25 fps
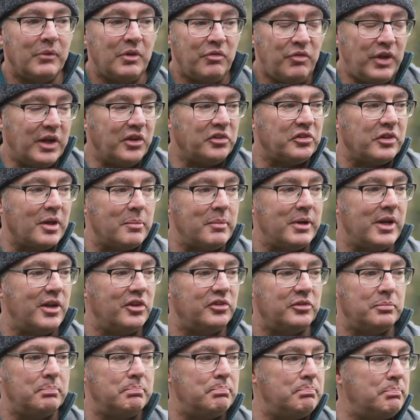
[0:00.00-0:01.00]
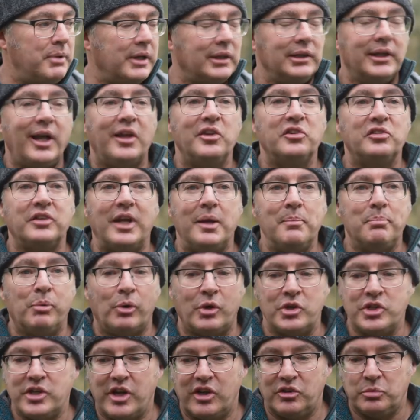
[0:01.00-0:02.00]
fix them. And it's big landscape
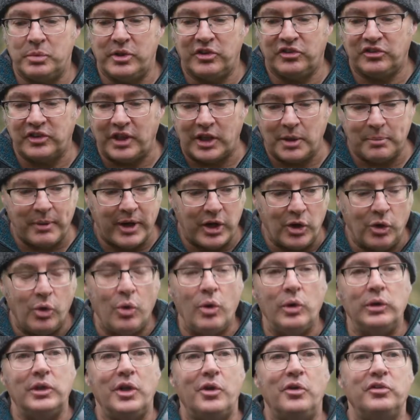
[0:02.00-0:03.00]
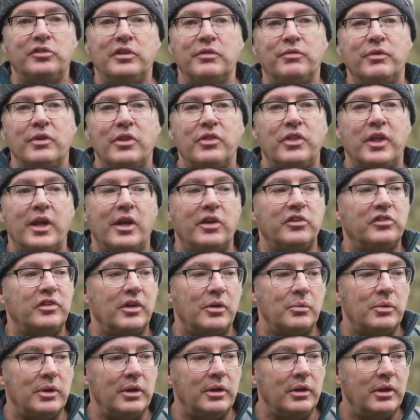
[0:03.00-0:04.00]
projects which celebrate all those different things
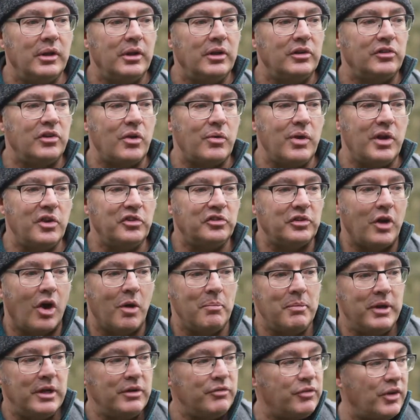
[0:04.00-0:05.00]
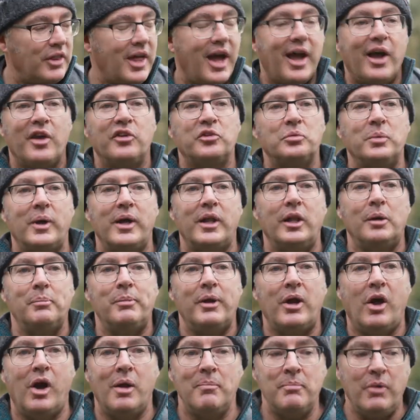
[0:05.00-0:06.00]
that will do it. So I'm in for that as well.
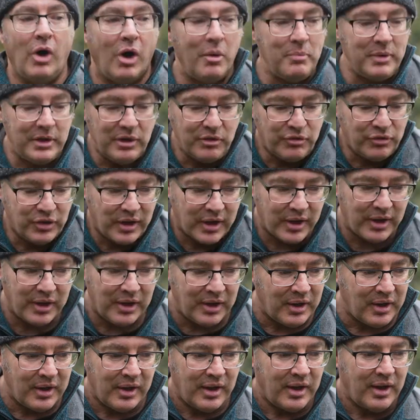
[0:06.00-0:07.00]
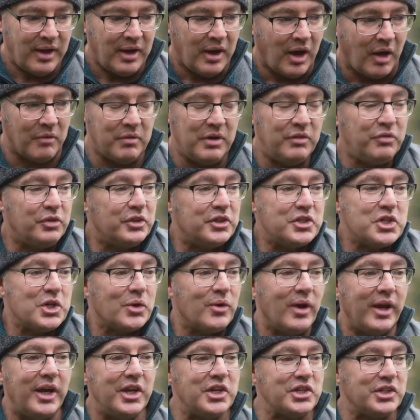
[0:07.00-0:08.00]
But I'm, I'm in for I'm in for the
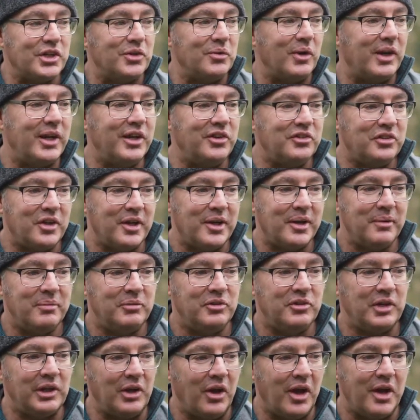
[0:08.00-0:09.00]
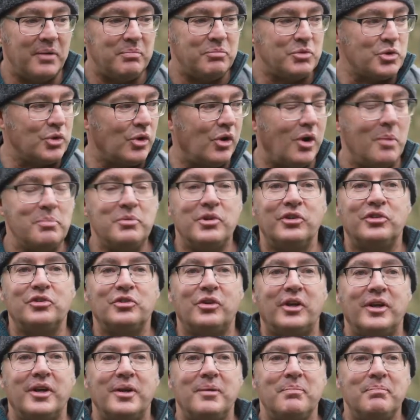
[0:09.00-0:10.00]
duration really to, till I drop, just
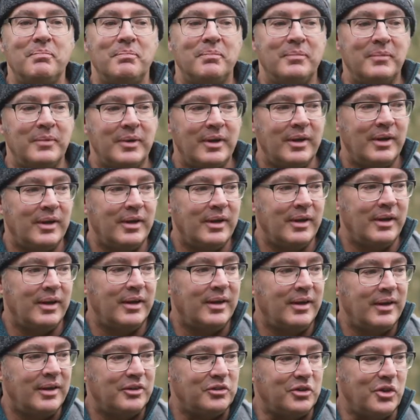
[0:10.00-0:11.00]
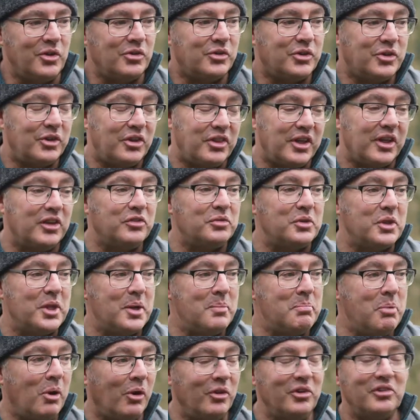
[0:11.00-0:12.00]
trying to do good things for
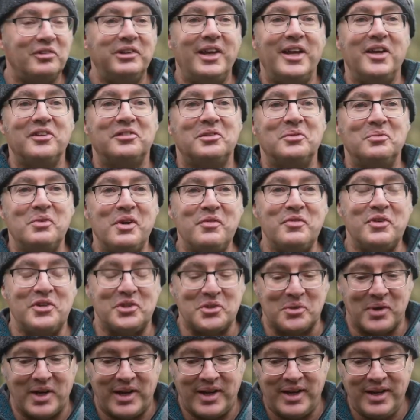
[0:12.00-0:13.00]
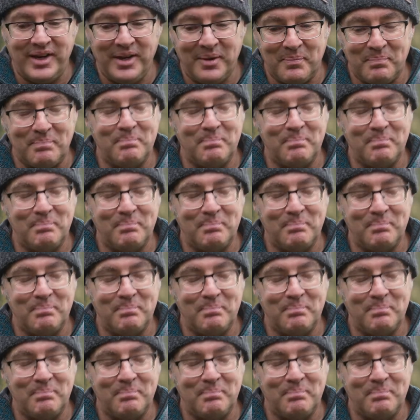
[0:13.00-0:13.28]
the ponds, lakes and rivers really.